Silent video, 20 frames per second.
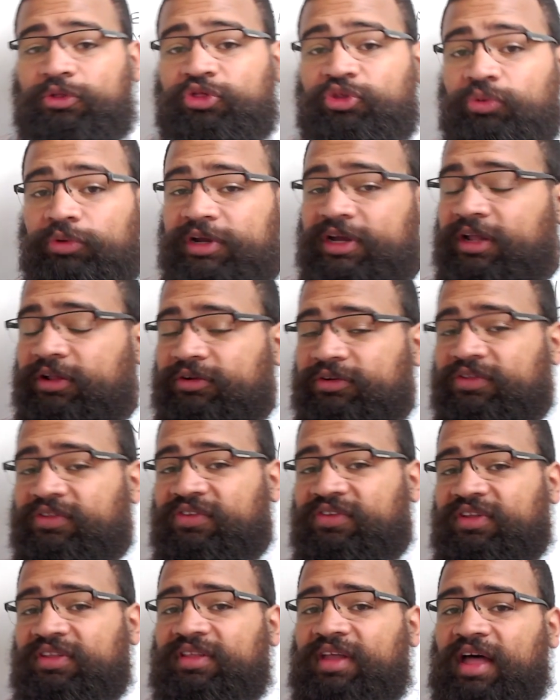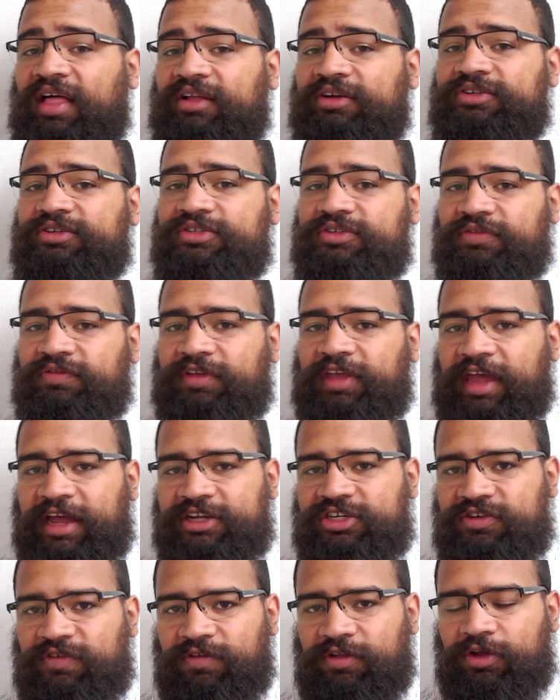three hundred ten dollars of
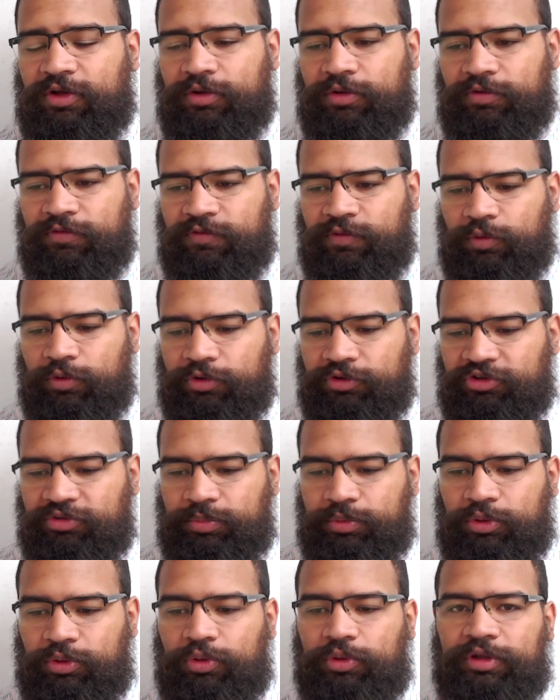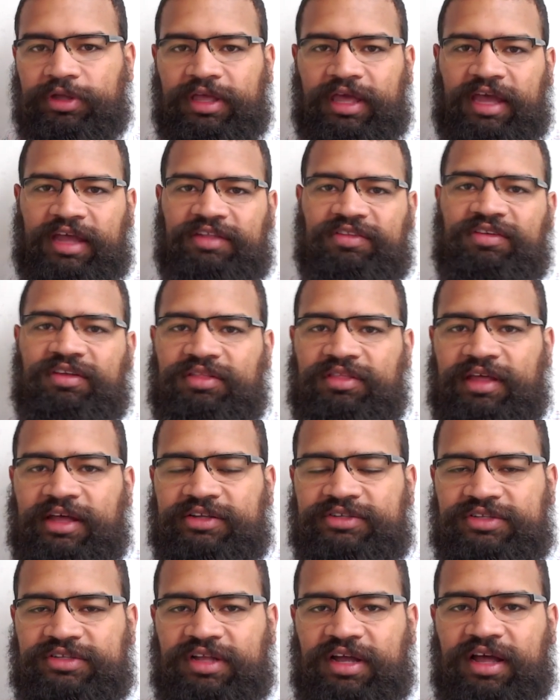cash flow for deploying eighteen
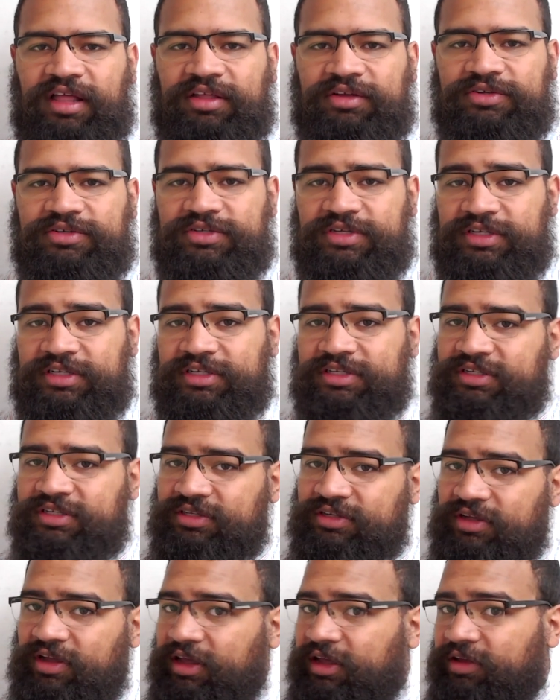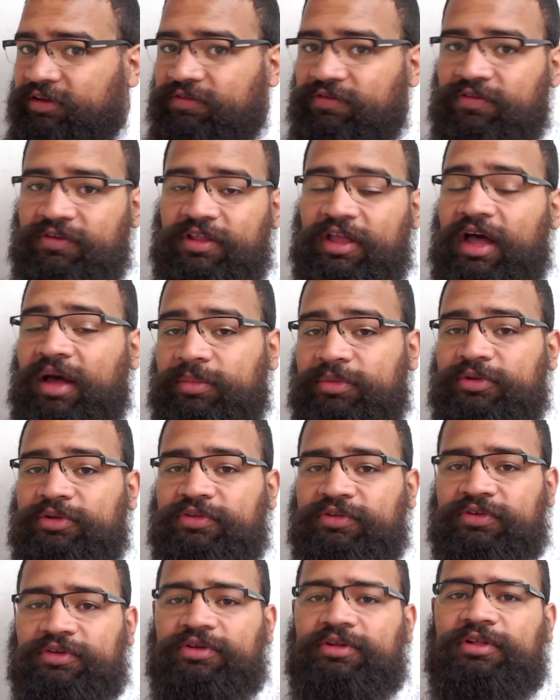thousand dollars is a
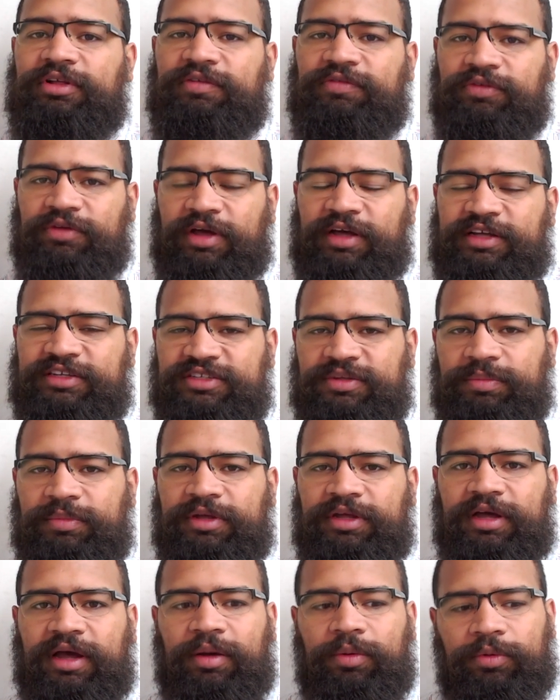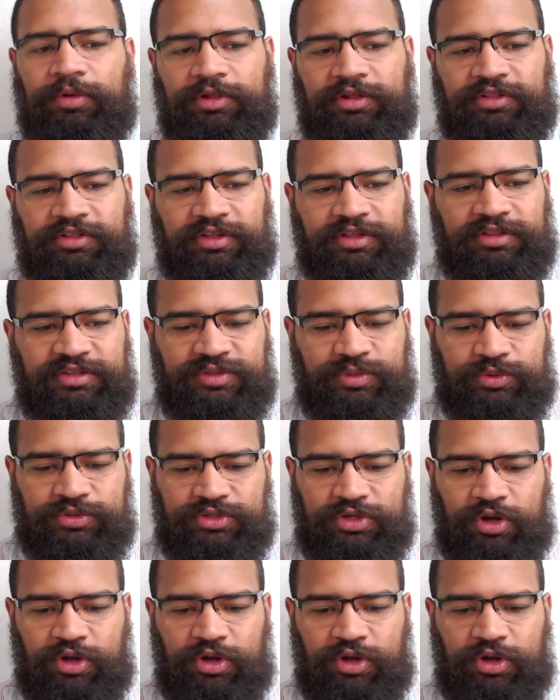phenomenal deal, if you ask me. I really think this was a